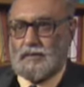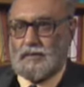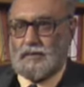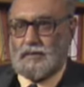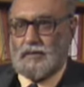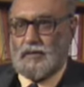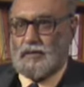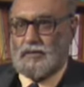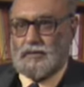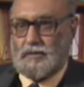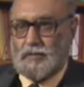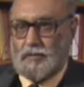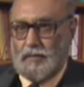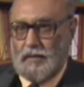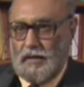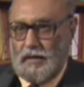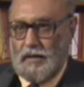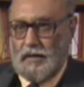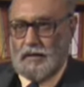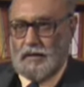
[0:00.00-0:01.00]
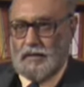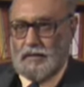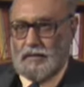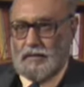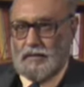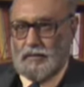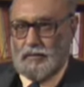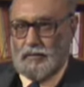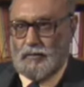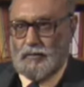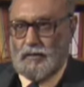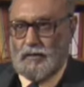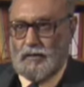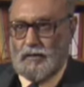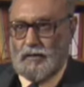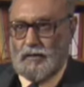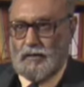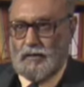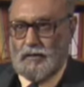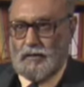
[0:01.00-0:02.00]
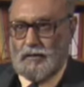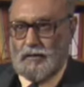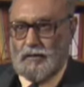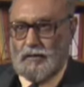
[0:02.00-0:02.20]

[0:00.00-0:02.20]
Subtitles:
not supplying nuclear